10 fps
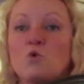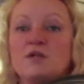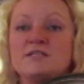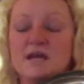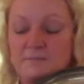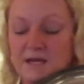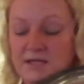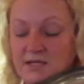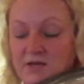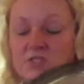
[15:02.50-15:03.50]
at one time
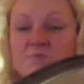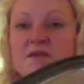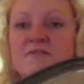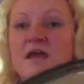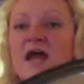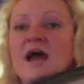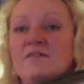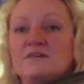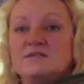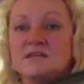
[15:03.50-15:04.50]
that tells me they
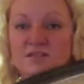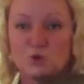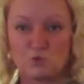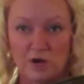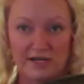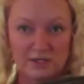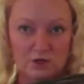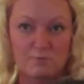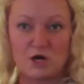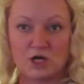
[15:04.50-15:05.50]
had this in the
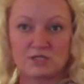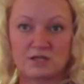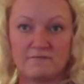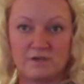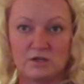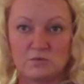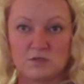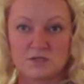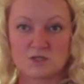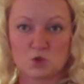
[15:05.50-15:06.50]
regular part of the
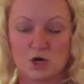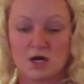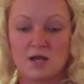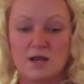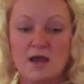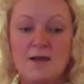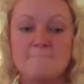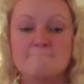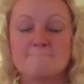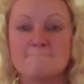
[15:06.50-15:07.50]
Goodwill store.
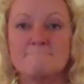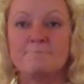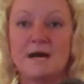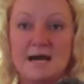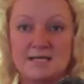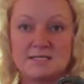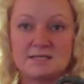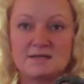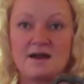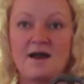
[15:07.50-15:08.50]
But
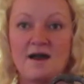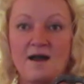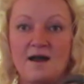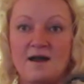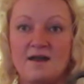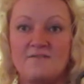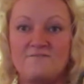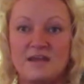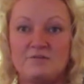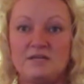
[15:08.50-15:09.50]
I
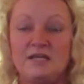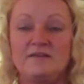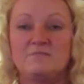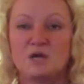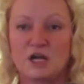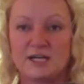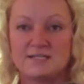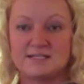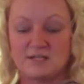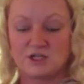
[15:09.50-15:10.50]
found it in the bargain
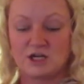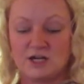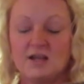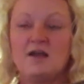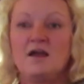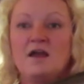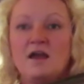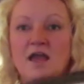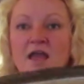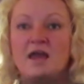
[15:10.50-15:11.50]
center
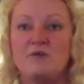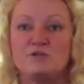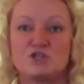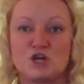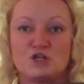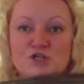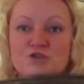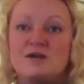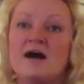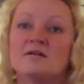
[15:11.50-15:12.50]
and I was charged
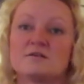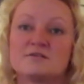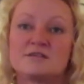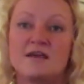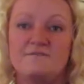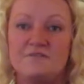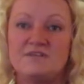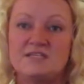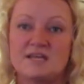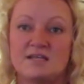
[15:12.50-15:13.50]

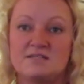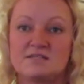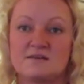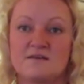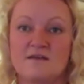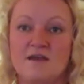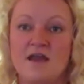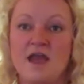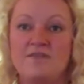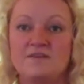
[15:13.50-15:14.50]
$2.50.
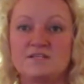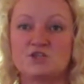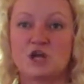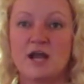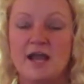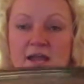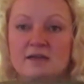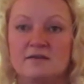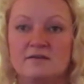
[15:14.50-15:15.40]
And this tray